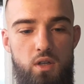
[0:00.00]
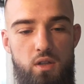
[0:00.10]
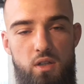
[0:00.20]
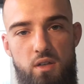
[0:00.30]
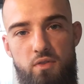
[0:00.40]

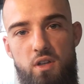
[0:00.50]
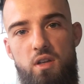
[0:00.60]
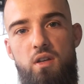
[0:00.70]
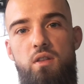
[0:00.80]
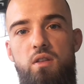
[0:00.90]
leave it
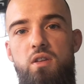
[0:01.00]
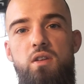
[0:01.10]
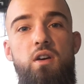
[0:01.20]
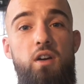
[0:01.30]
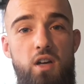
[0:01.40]
in
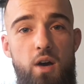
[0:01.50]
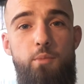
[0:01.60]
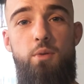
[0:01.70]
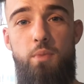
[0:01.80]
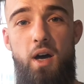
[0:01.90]
the
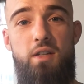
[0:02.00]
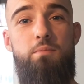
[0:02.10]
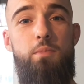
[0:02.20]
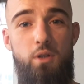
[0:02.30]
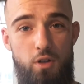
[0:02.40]
comment box
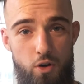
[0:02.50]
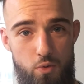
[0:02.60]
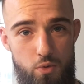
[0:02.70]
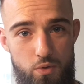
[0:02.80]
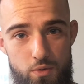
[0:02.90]

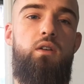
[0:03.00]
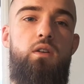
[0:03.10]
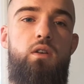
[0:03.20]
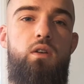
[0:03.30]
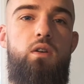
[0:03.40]
below.
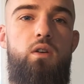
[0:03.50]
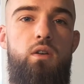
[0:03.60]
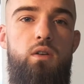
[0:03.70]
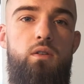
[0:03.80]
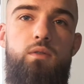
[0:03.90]

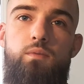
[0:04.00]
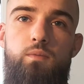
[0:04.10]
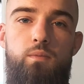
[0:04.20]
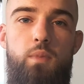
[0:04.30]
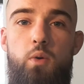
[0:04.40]

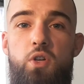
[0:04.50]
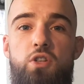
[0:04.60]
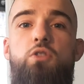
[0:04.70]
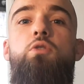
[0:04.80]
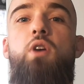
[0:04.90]
My question
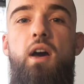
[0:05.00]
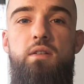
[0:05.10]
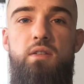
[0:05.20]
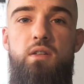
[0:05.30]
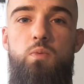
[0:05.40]
to you
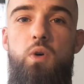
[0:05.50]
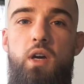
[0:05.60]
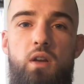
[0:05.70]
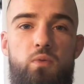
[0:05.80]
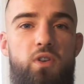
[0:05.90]
guys is, what
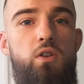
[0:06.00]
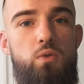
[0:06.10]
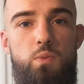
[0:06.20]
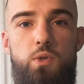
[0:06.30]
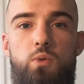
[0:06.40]
kind of
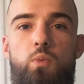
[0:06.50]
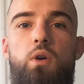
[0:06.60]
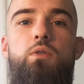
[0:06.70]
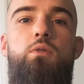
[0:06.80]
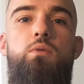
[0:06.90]
videos would you
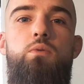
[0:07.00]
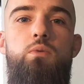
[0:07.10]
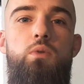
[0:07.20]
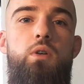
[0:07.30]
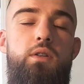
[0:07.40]
want
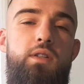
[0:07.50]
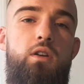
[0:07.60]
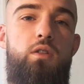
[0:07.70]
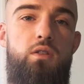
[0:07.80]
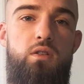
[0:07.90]
to see
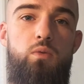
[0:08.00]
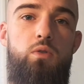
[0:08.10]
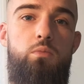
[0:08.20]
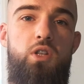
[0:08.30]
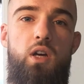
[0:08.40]
on this
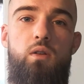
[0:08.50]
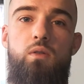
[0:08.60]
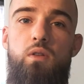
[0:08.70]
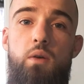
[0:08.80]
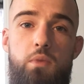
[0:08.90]
YouTube channel?
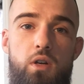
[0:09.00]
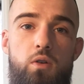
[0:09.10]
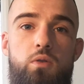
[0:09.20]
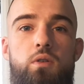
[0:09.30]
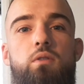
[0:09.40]
Let me know.
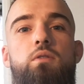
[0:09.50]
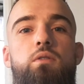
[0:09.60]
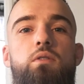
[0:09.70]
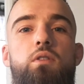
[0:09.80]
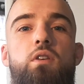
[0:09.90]

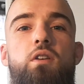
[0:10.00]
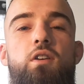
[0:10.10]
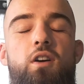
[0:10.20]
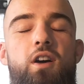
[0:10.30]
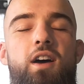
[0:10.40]

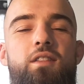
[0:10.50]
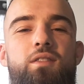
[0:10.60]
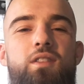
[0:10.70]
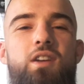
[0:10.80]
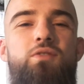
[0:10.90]
Alright,
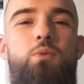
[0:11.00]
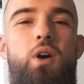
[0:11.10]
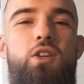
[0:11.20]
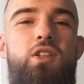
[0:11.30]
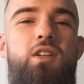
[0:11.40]
thanks for
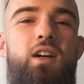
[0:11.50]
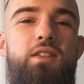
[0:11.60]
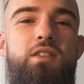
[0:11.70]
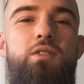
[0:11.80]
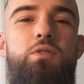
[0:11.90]
watching. I'll
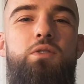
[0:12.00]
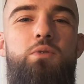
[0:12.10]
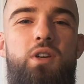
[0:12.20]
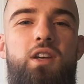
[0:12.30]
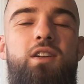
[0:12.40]
see you soon
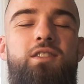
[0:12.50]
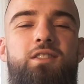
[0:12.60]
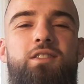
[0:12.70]
again.